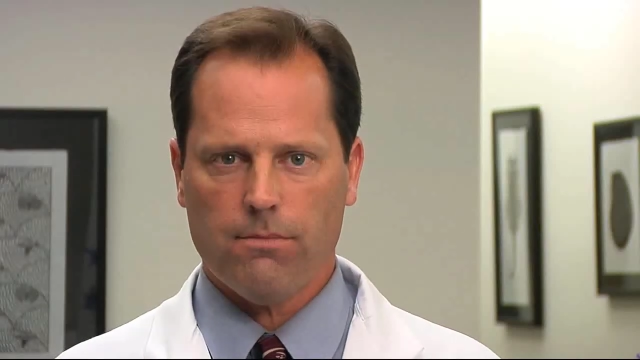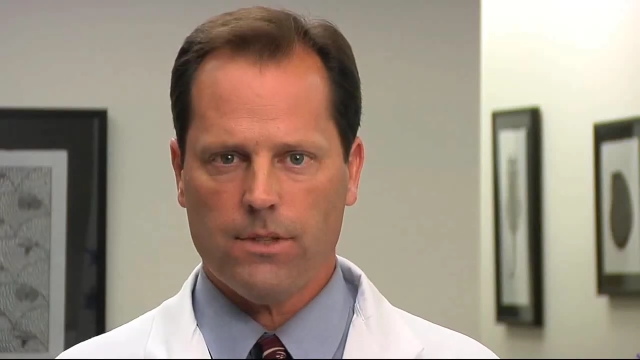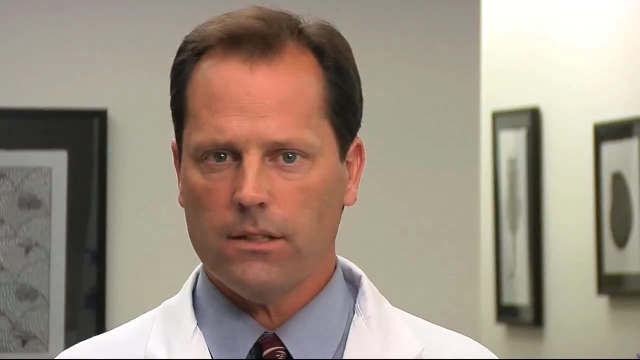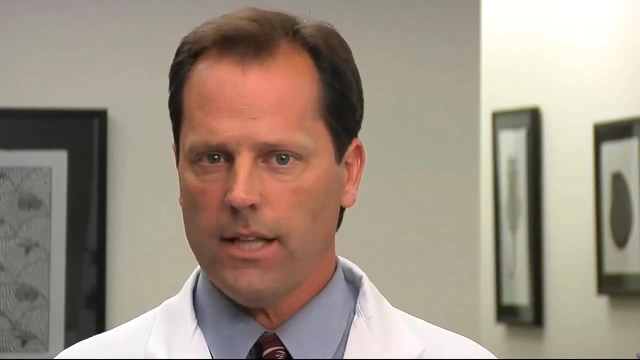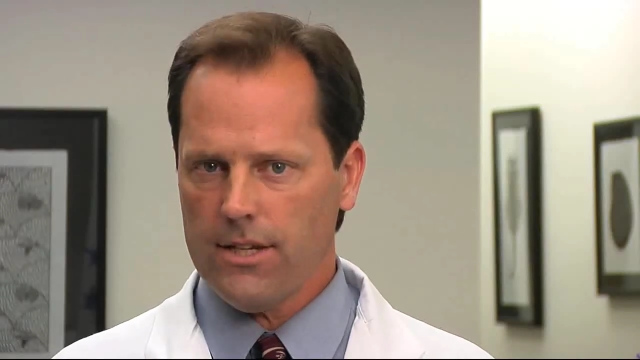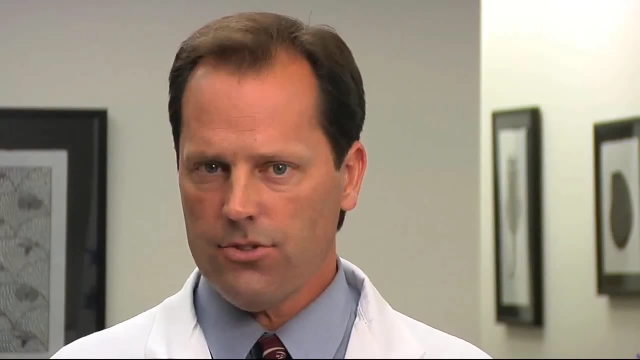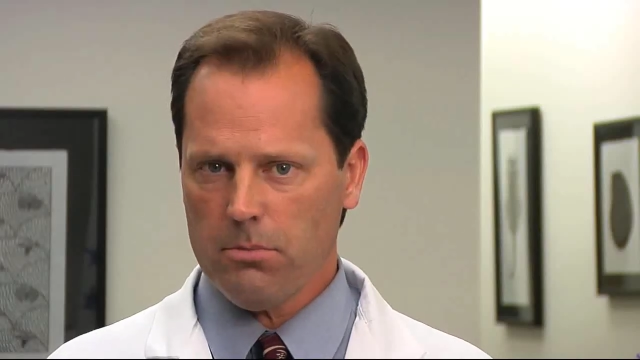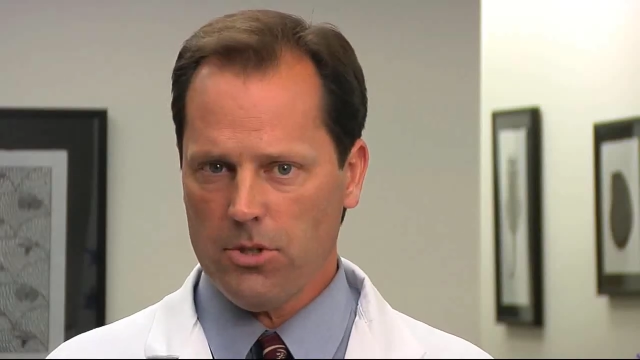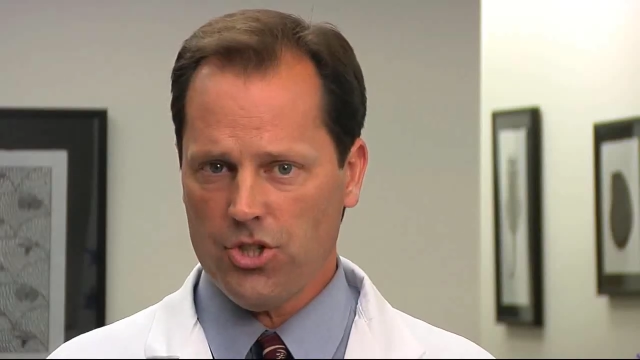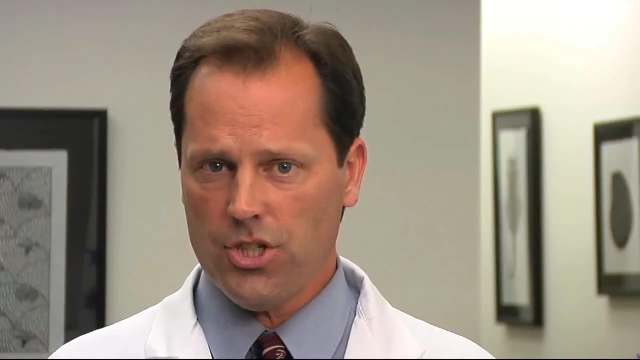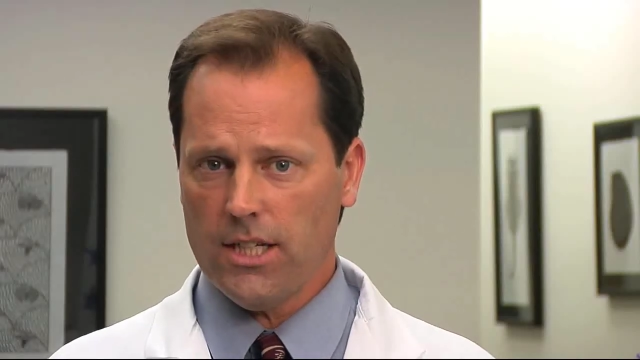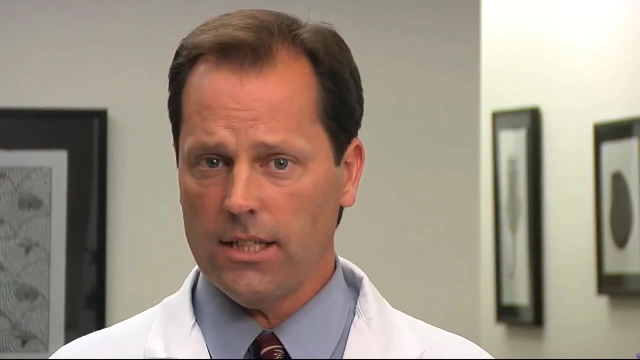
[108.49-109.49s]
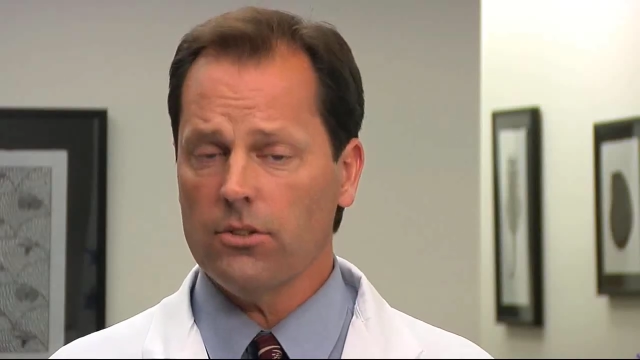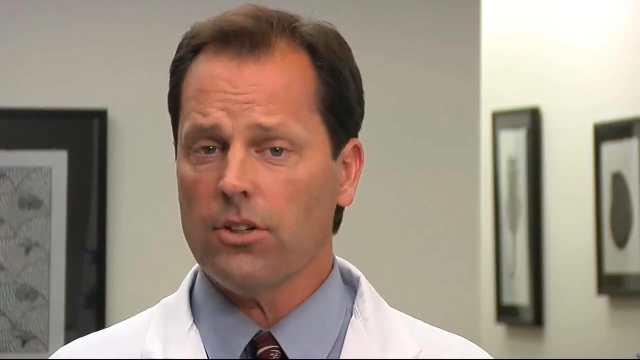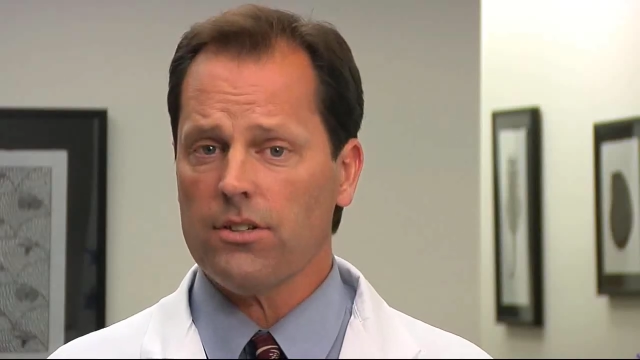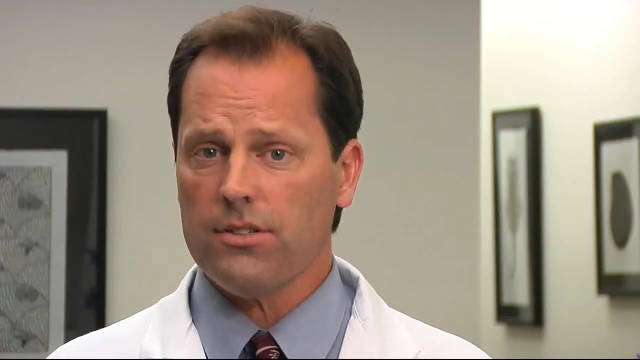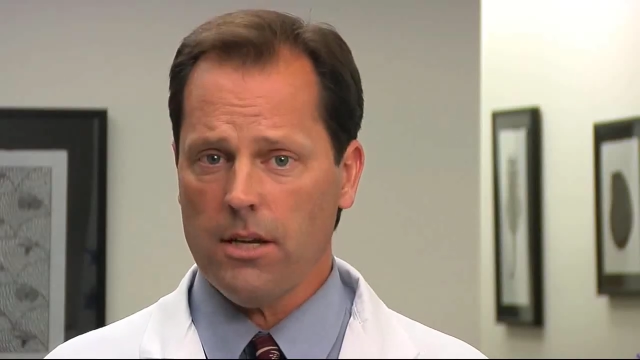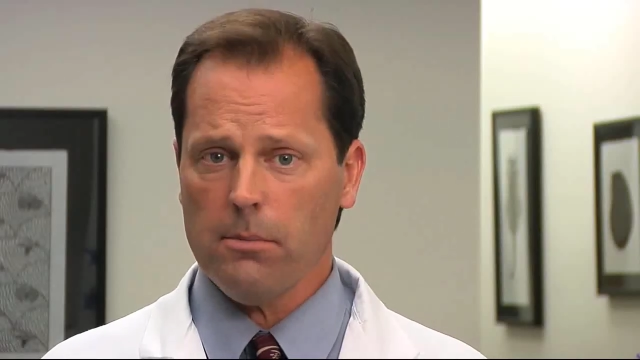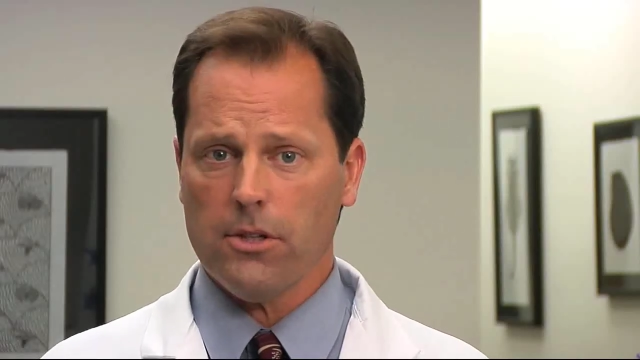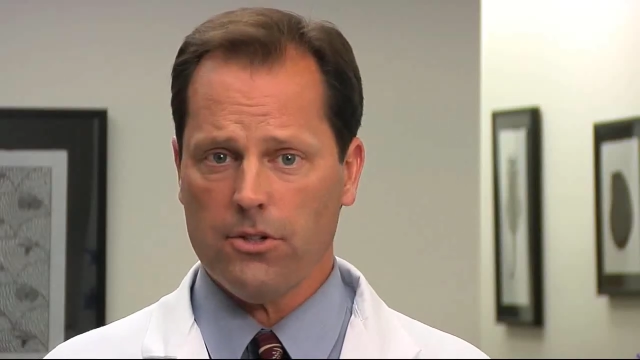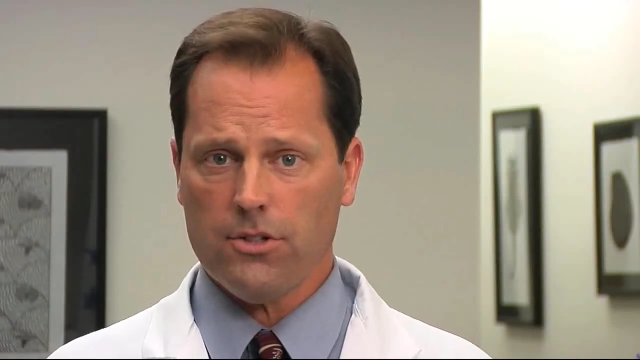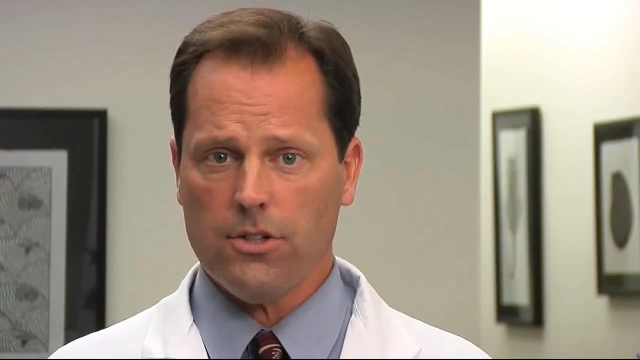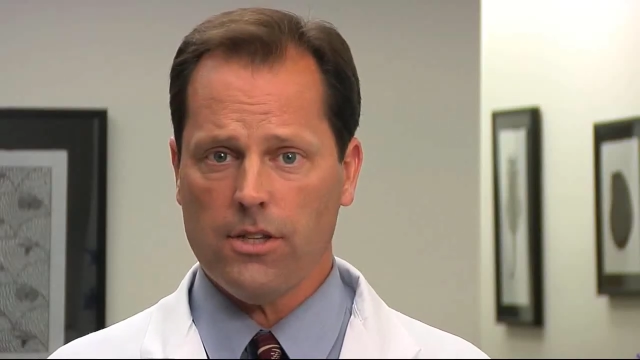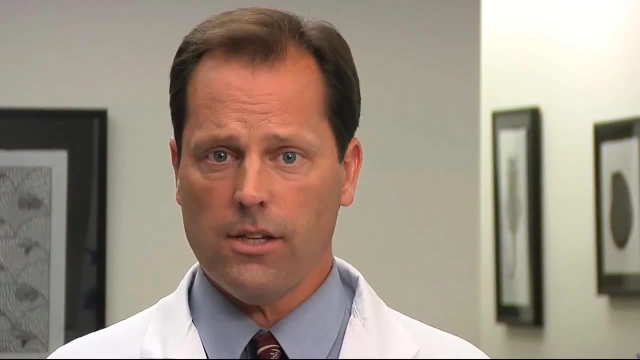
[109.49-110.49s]
The laser machine looks
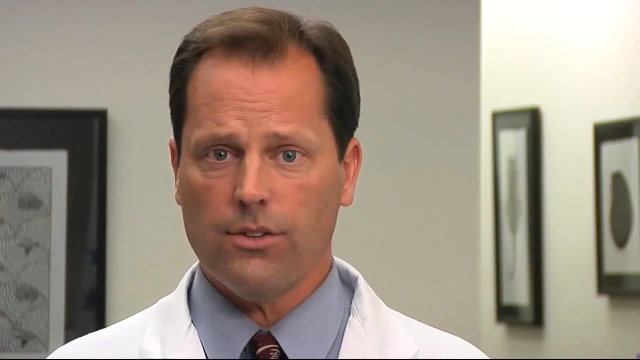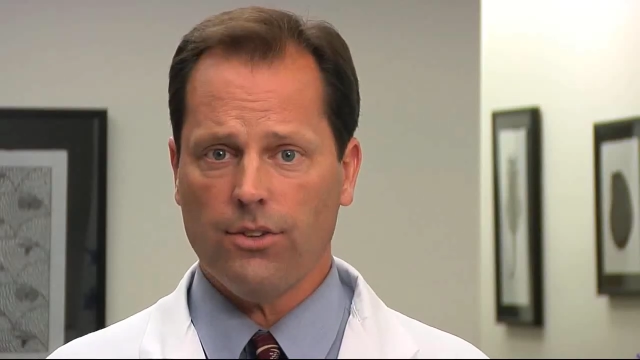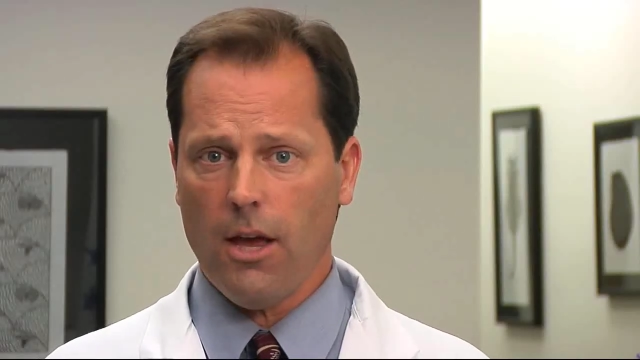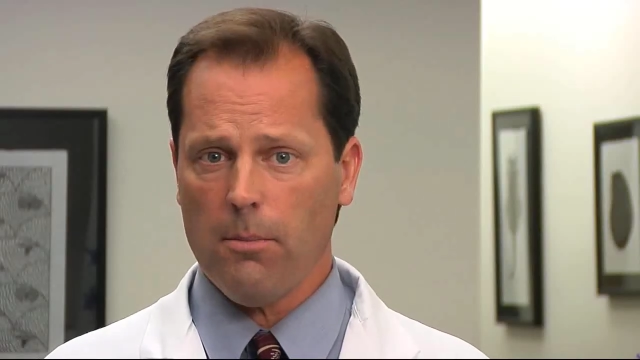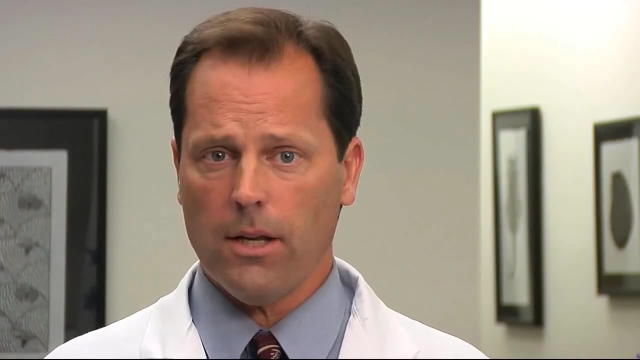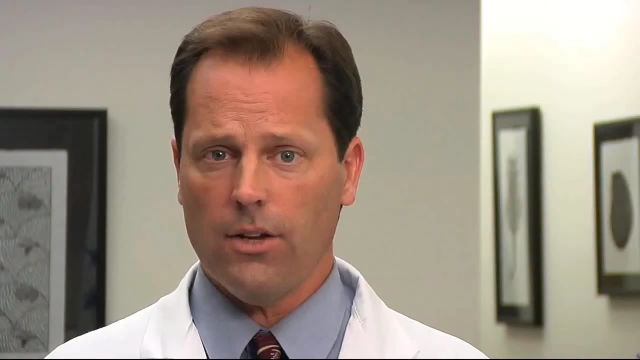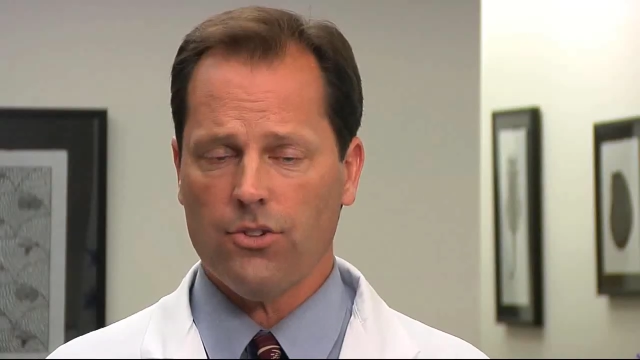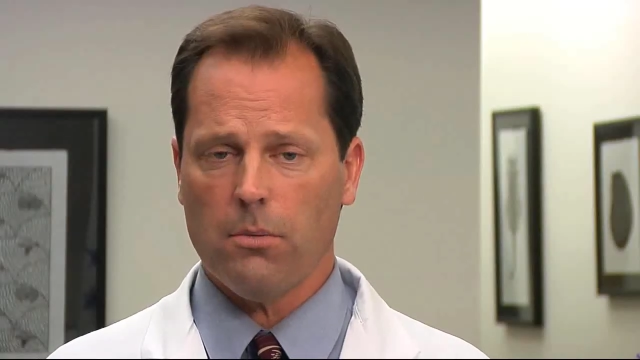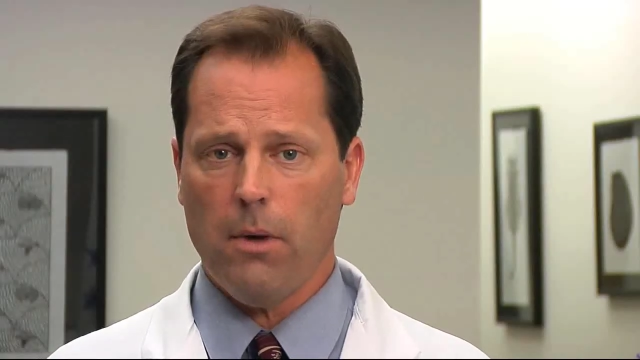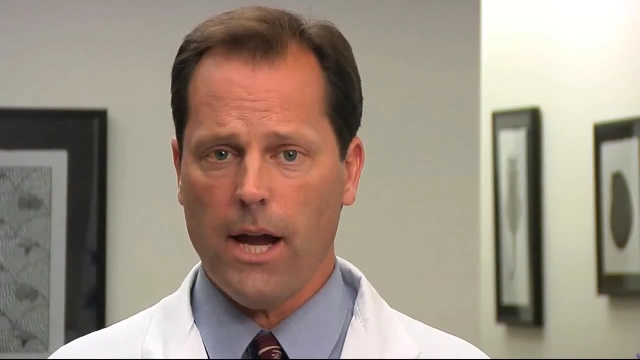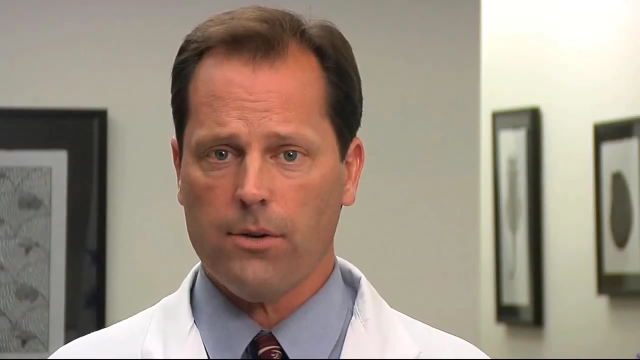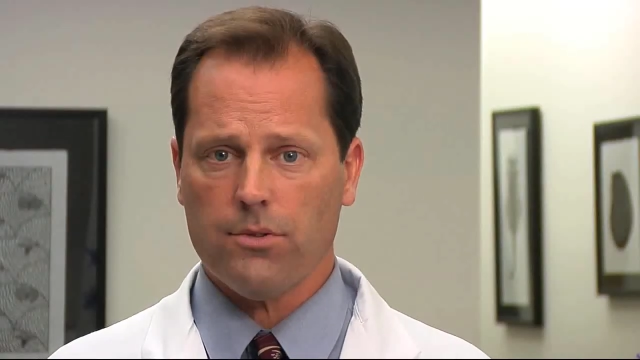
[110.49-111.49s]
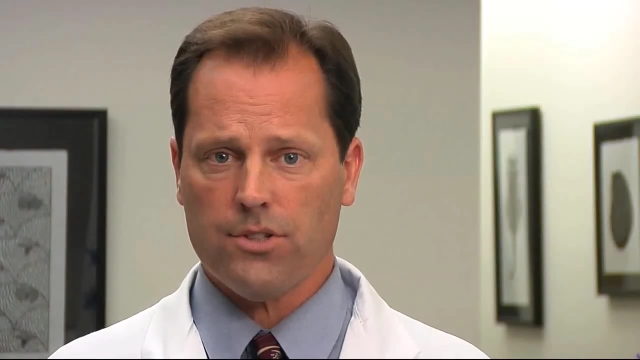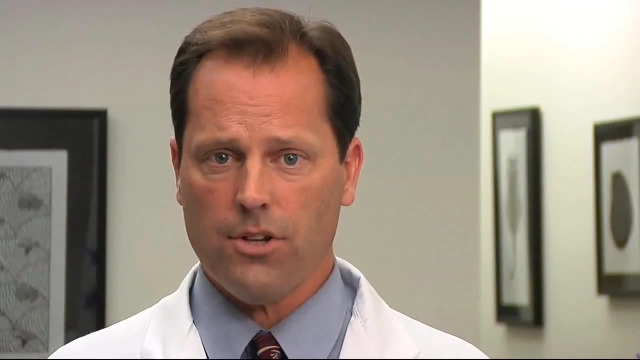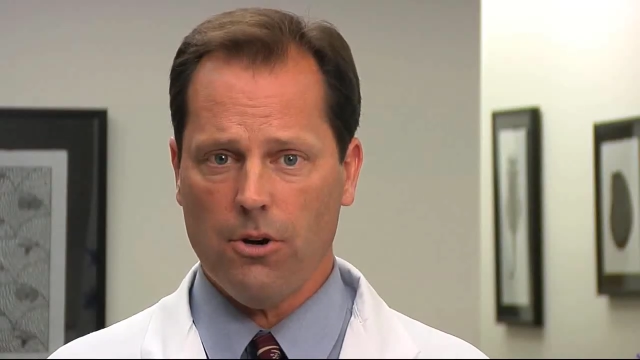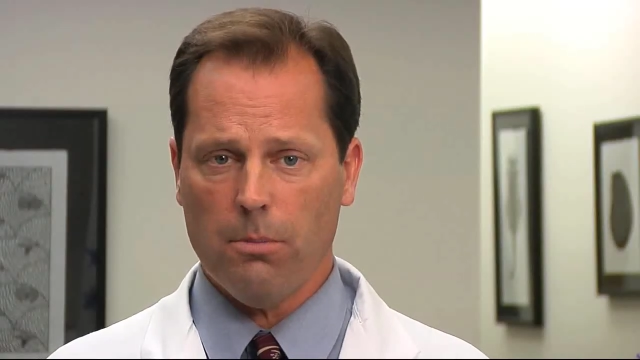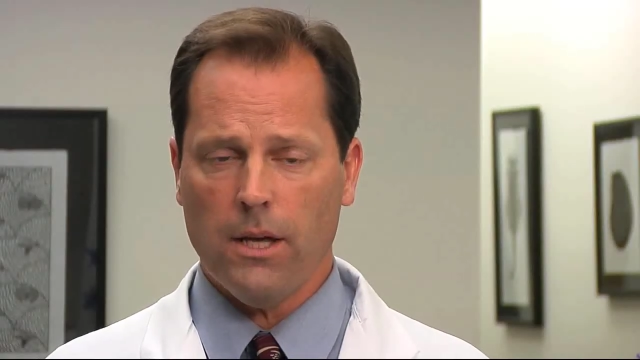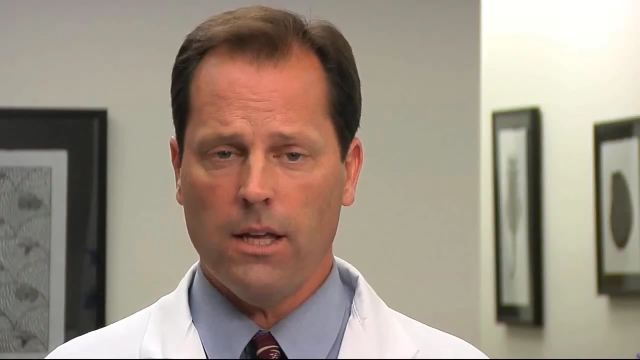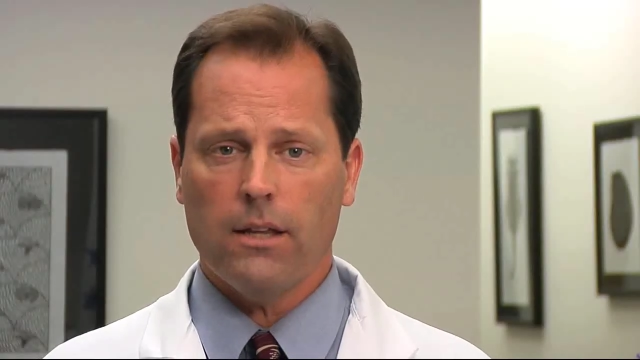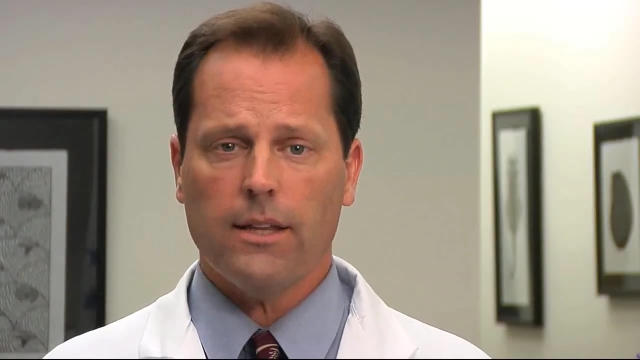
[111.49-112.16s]
similar to the examination microscope